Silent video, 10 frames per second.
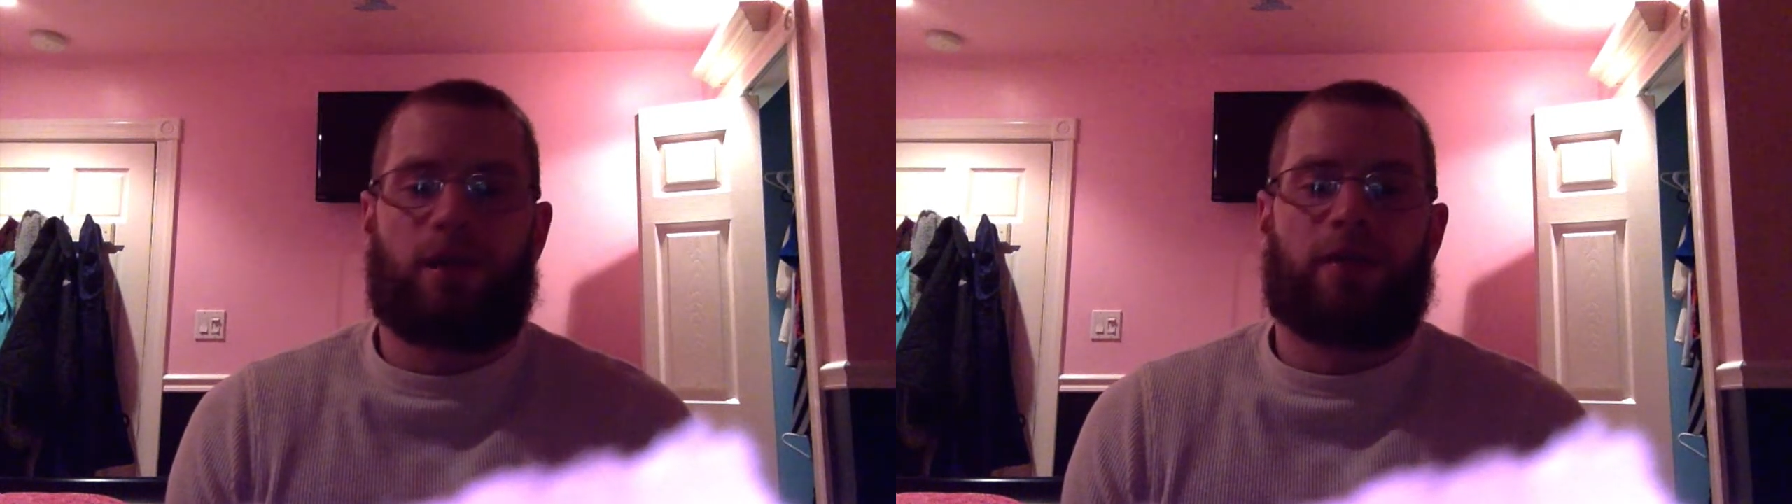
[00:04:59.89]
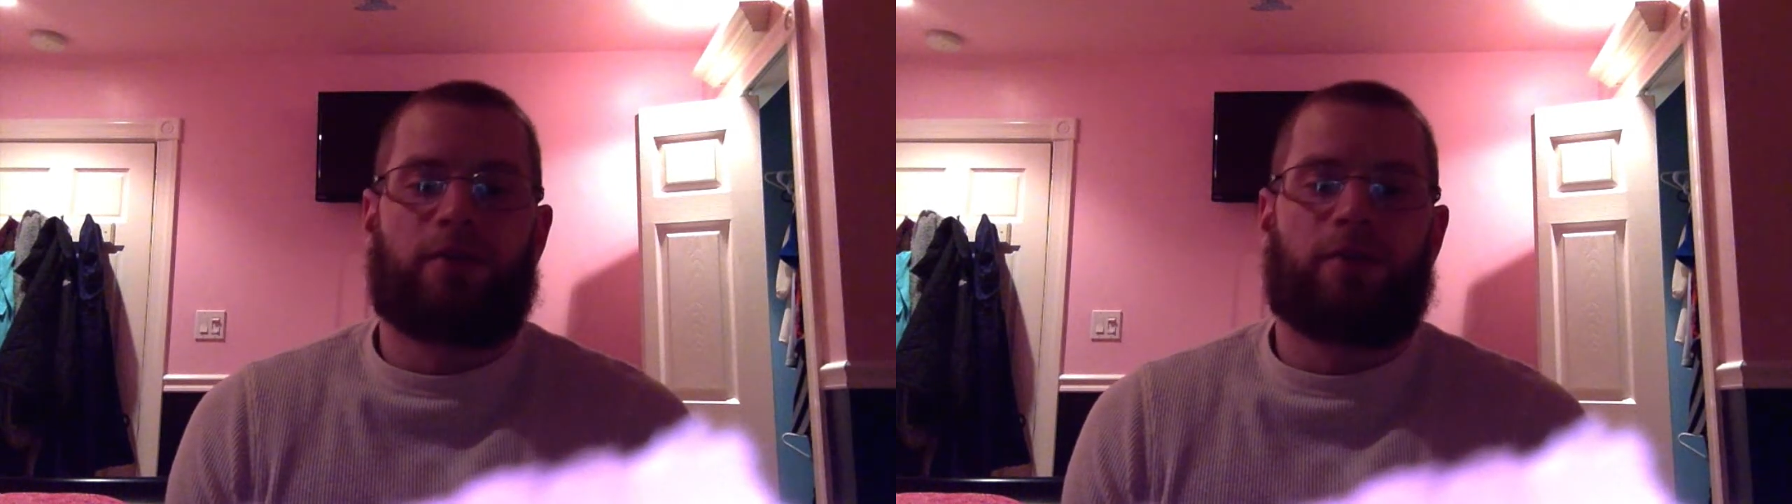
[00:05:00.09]

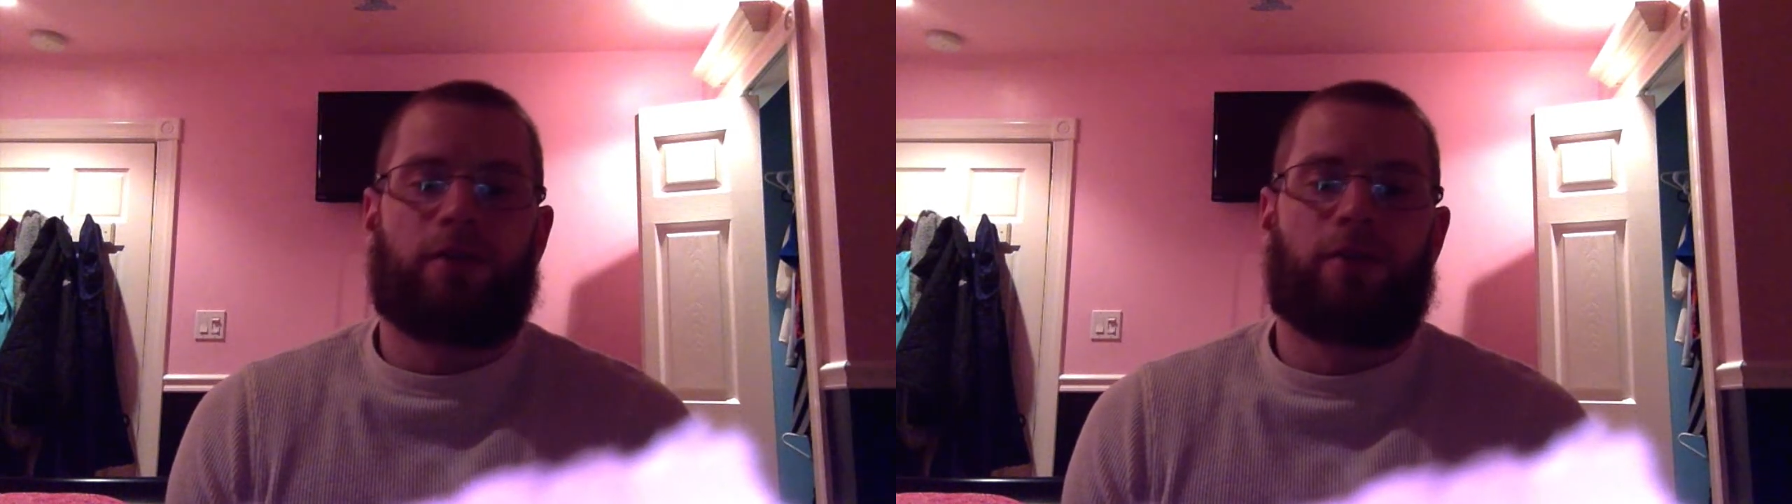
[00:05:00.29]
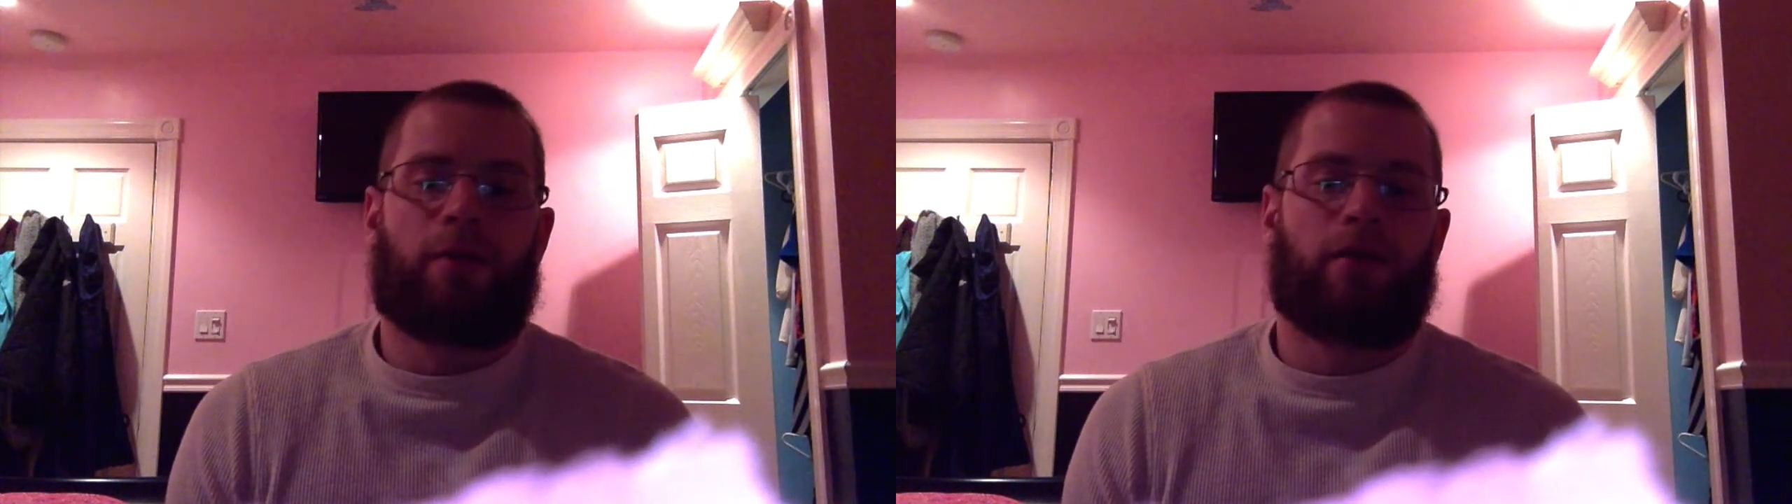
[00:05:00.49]
at different
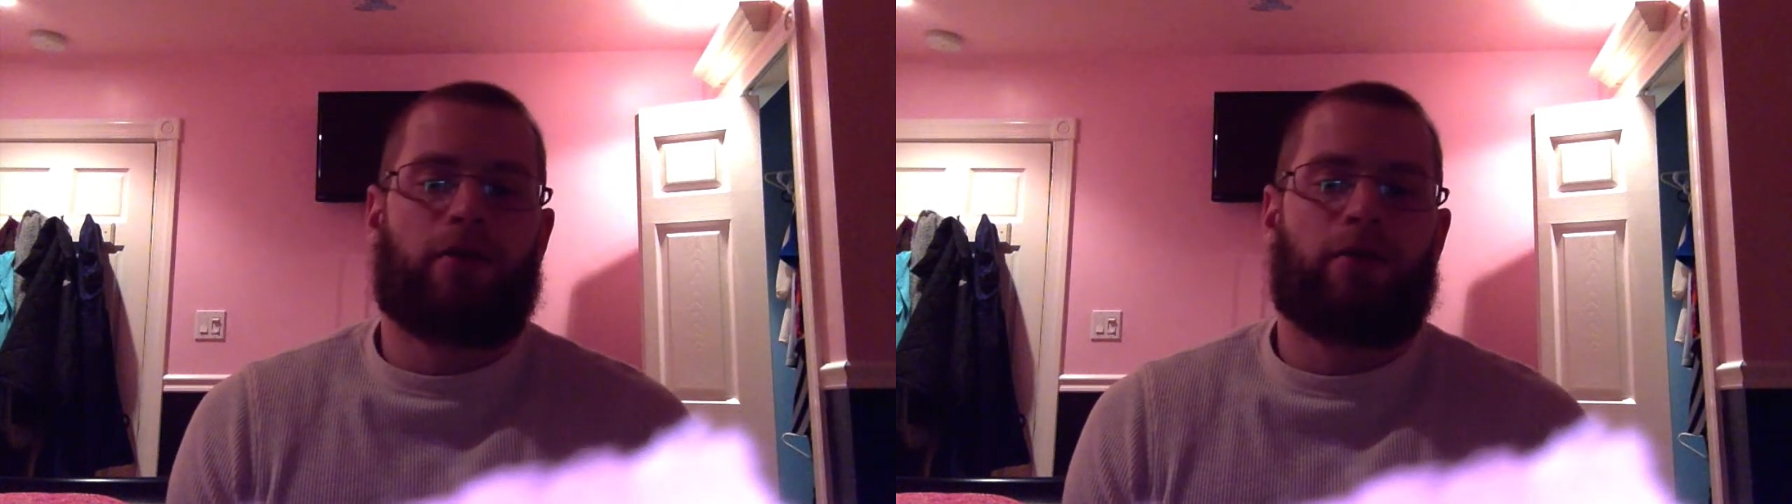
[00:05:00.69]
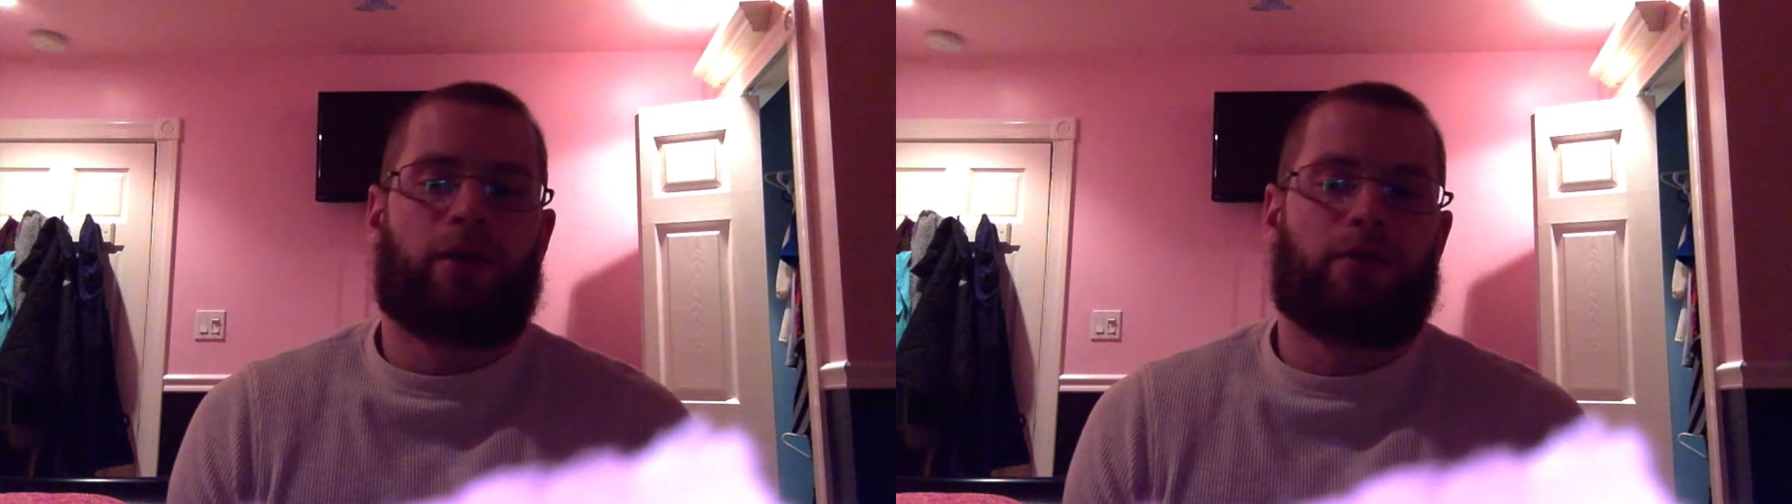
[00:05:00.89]

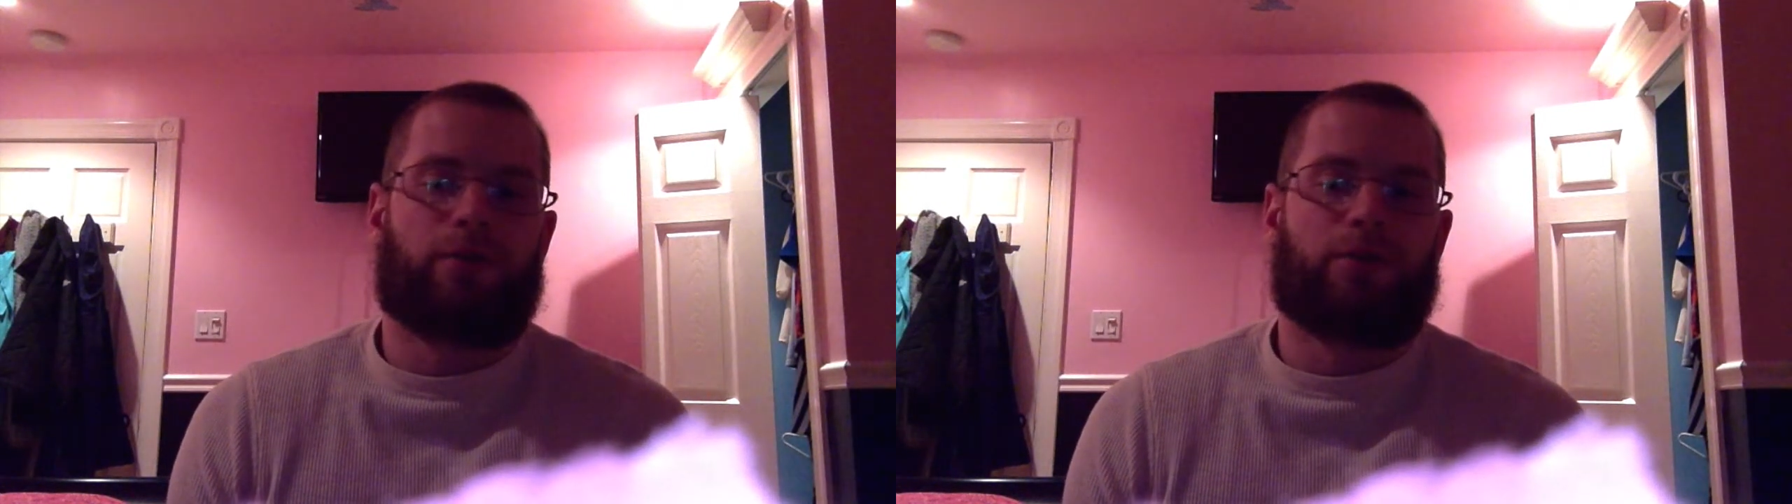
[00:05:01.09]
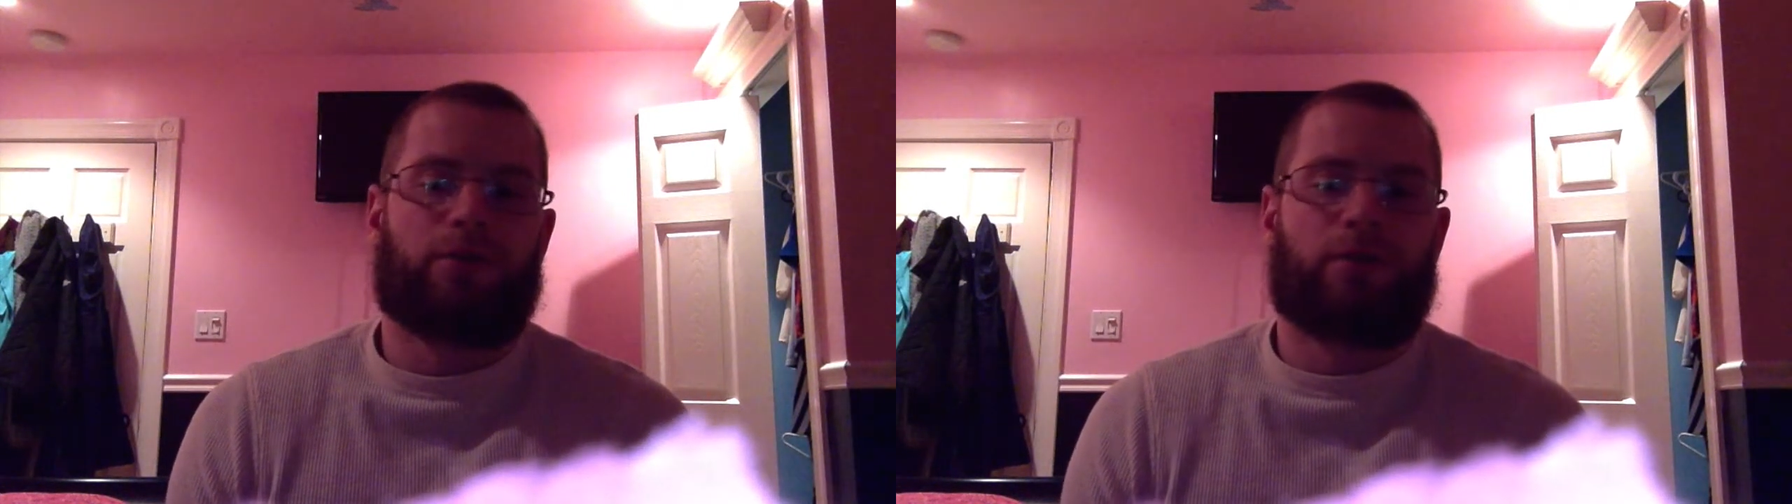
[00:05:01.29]
competitive
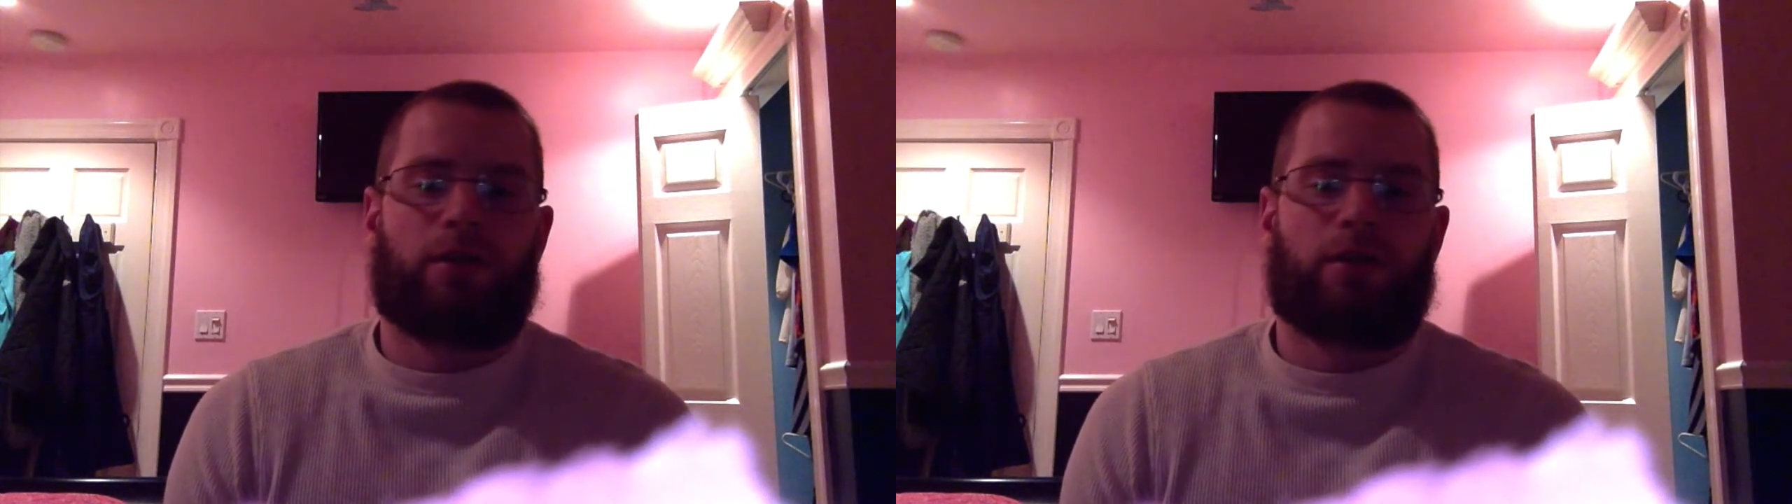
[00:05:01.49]
levels